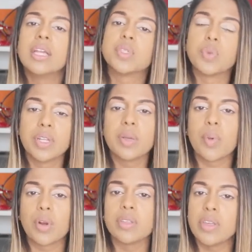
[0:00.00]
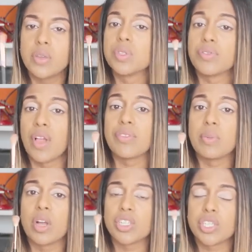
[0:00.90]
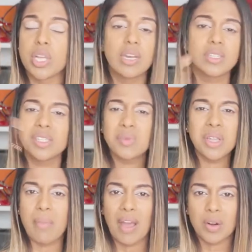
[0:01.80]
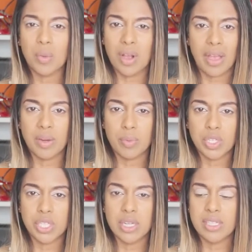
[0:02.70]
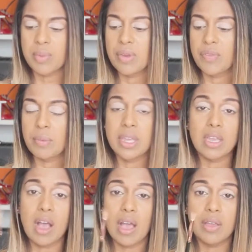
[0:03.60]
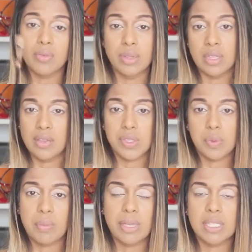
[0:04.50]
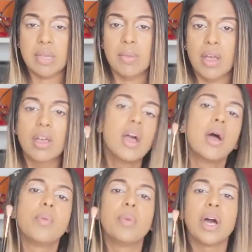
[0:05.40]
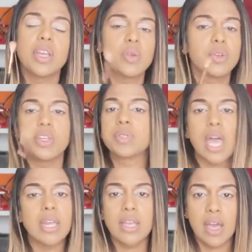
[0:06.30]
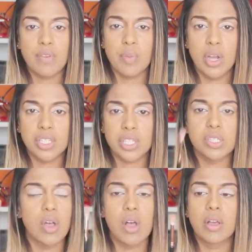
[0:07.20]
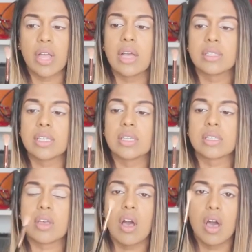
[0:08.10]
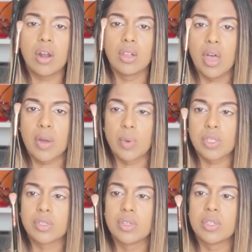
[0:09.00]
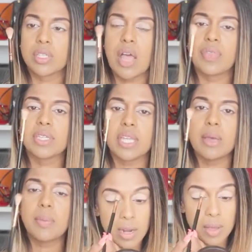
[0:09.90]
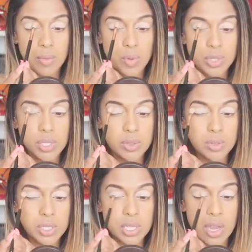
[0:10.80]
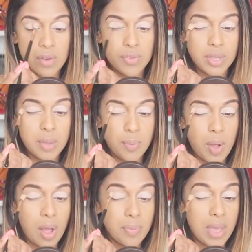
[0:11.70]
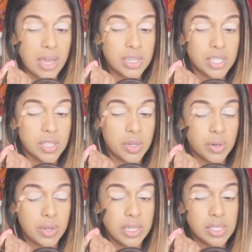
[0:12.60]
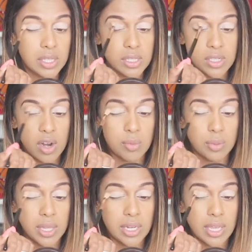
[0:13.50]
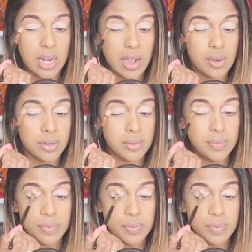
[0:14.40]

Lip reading: it's really important that you use a fluffy brush. And it doesn't really matter what kind of brush it is. I mean, for me, I really like this one by Sigma, but you can use any kind of a brush as long as it's got a lot of bristles at the tip. I'm going to just carefully pop that into the crease and start blending it out.